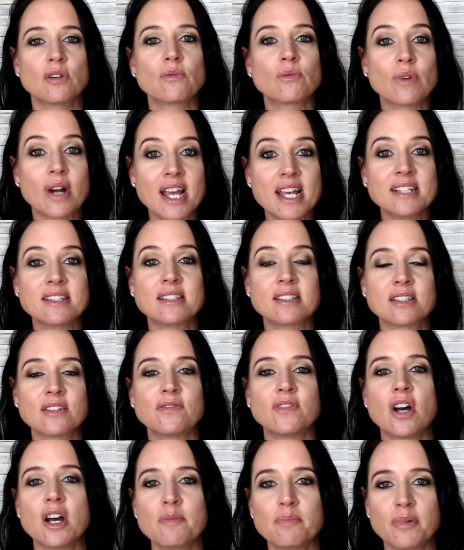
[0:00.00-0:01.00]
It raises
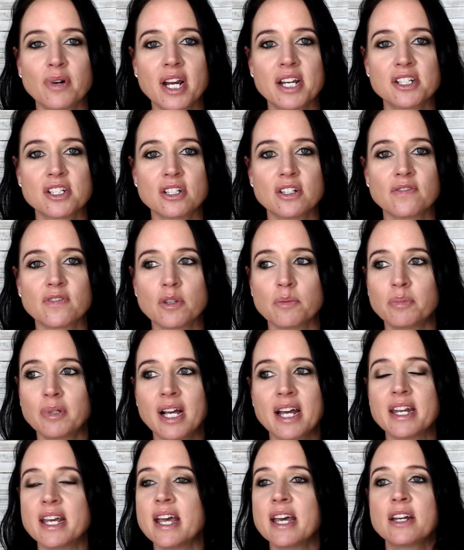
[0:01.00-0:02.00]
the vibration of the
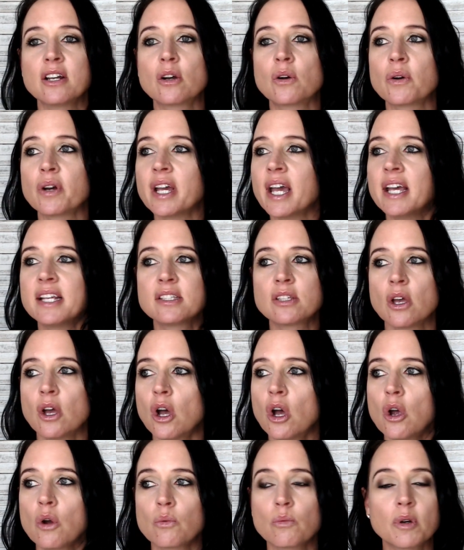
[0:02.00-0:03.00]
planet and it creates
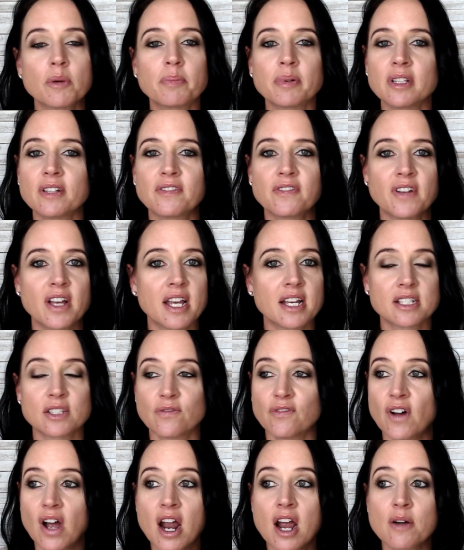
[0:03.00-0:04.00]
ripple
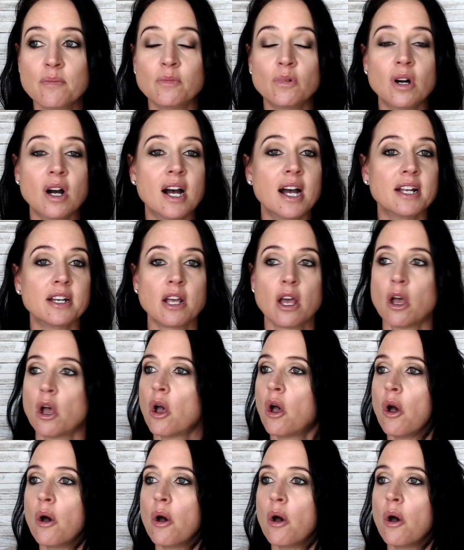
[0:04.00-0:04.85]
effects far and wide,